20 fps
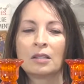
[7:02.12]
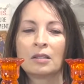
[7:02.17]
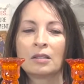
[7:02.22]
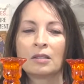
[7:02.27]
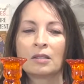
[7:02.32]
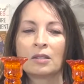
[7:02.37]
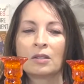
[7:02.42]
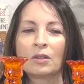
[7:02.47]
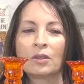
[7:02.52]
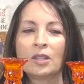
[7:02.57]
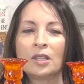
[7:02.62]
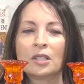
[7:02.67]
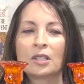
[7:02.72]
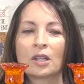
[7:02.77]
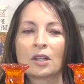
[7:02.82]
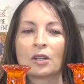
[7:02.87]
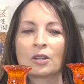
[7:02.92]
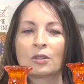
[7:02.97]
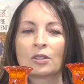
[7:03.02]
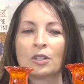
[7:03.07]
So these
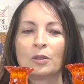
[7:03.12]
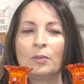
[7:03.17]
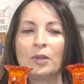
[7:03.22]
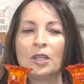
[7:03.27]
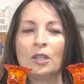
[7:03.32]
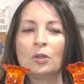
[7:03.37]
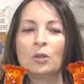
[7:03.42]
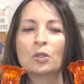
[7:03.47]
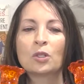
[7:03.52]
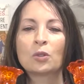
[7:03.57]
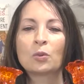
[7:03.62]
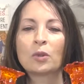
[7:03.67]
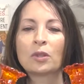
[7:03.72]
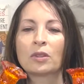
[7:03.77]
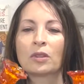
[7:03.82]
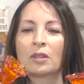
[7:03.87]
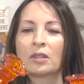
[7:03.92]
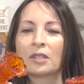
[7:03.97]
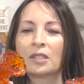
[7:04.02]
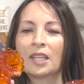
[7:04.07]
are to be used with
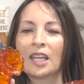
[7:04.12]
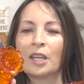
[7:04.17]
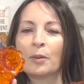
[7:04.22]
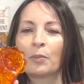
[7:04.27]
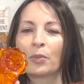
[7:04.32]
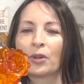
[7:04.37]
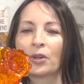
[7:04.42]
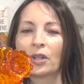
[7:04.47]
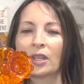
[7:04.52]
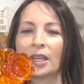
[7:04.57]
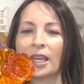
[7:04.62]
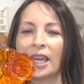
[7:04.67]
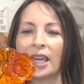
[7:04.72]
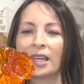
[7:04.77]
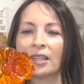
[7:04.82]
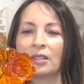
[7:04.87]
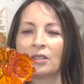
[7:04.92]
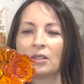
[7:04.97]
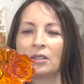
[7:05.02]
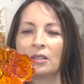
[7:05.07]
tapered
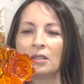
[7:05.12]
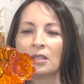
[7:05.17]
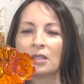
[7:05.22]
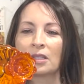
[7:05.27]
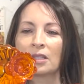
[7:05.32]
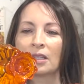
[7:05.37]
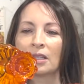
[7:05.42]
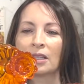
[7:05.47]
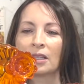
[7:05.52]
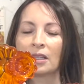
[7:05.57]
candles.